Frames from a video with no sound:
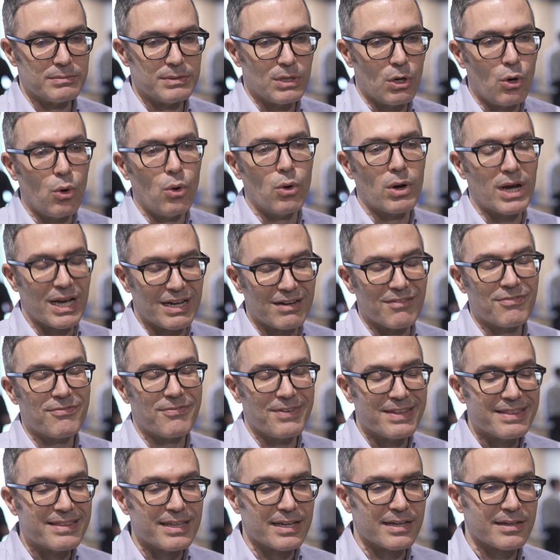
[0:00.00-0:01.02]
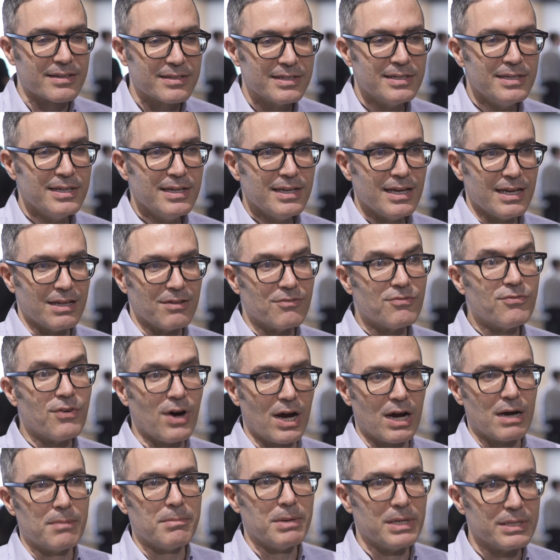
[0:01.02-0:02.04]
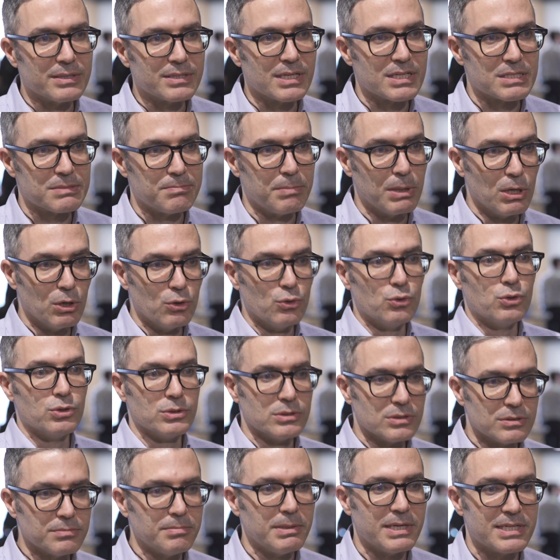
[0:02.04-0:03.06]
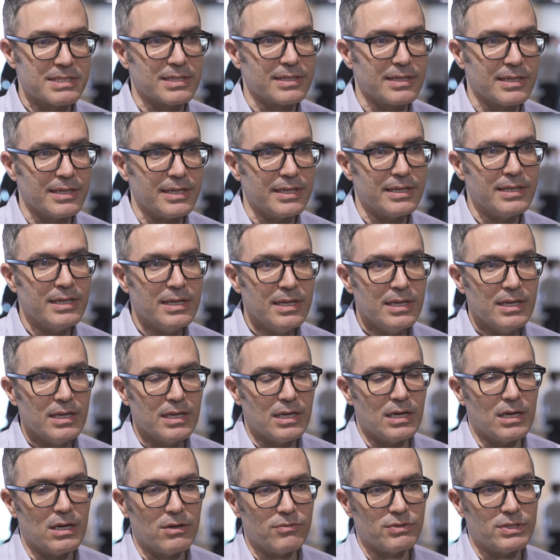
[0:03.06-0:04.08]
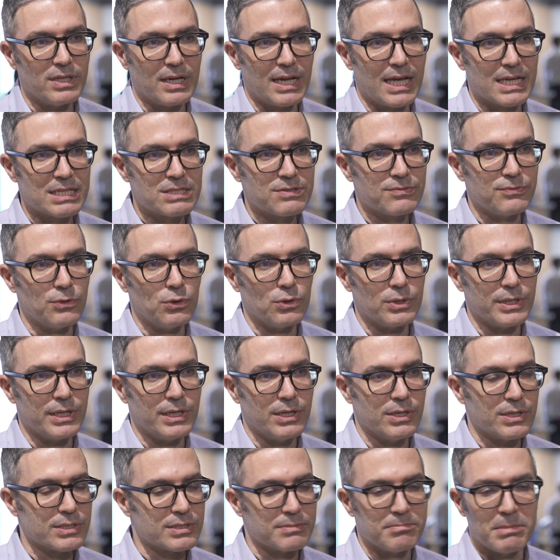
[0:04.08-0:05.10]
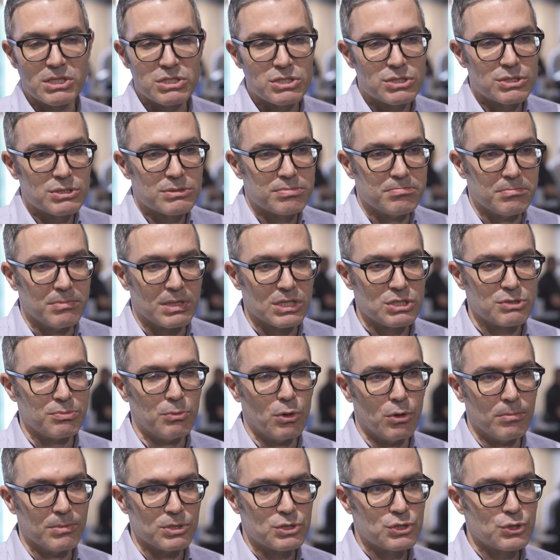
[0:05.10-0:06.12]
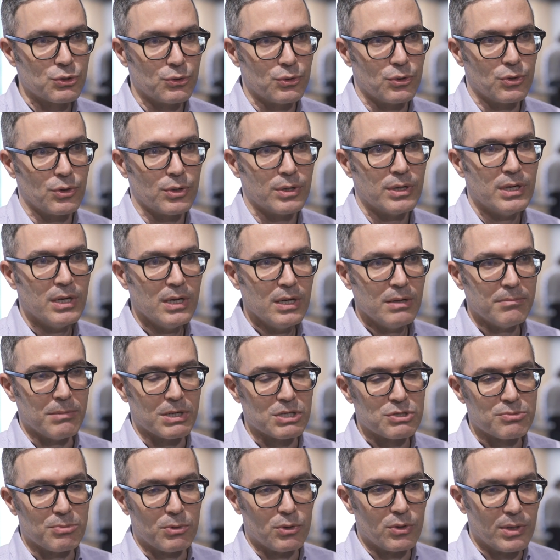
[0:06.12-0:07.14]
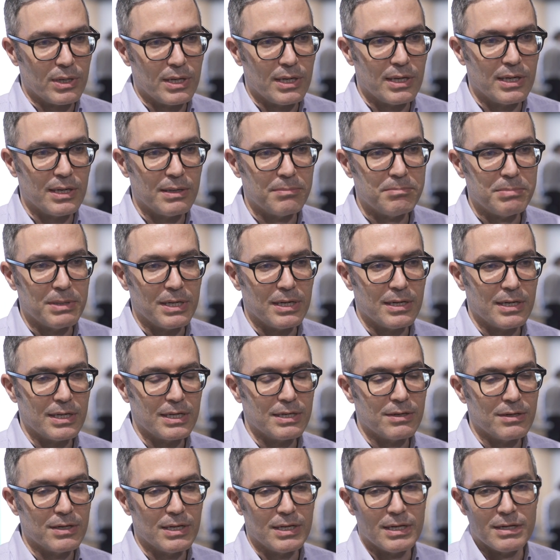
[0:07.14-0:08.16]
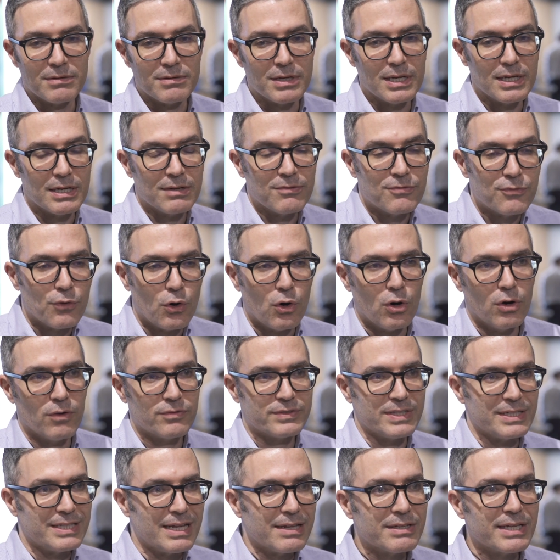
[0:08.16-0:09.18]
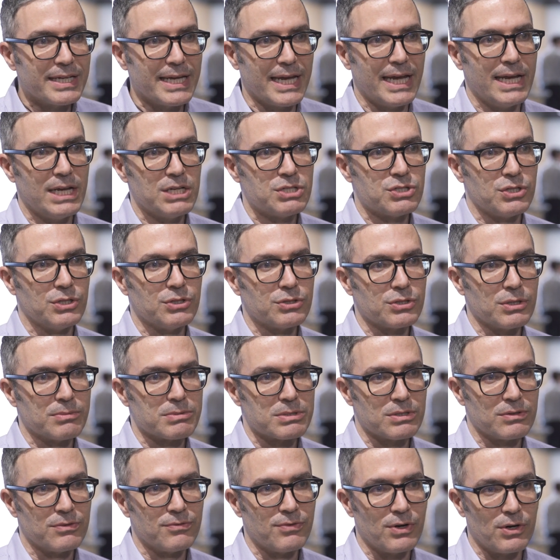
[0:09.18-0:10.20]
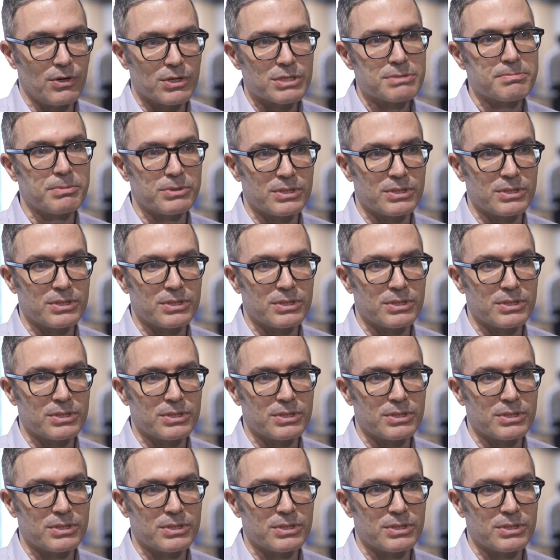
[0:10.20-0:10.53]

The whole kind of FinTech environment has ballooned basically over the last 4 years, much more mature, much more involved and engaged in terms of the various